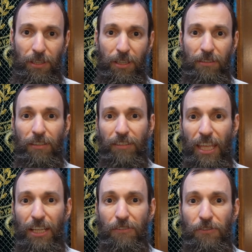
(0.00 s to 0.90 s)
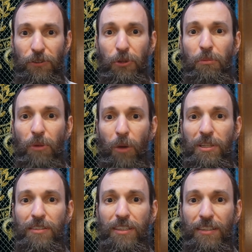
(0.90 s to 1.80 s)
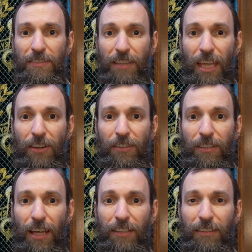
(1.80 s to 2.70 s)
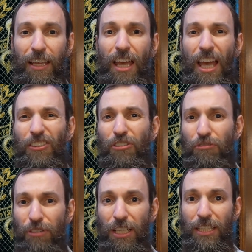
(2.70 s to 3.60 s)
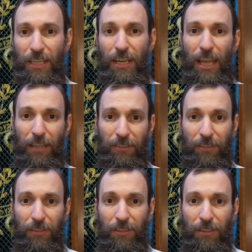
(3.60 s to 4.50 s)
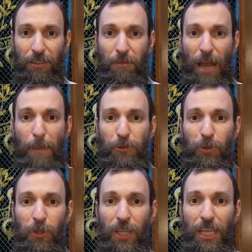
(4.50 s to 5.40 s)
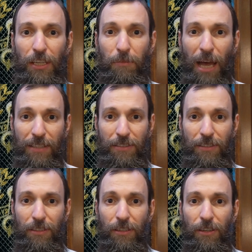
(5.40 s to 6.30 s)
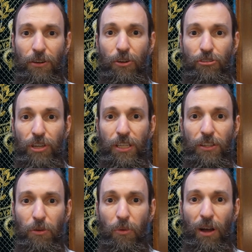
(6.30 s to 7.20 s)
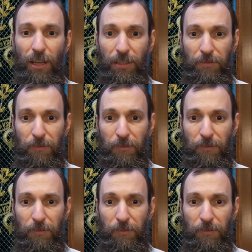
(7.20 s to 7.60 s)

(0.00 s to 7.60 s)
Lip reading: to take a few moments in the Seder tonight to really connect. Perhaps when you're eating matzah or drinking your wine.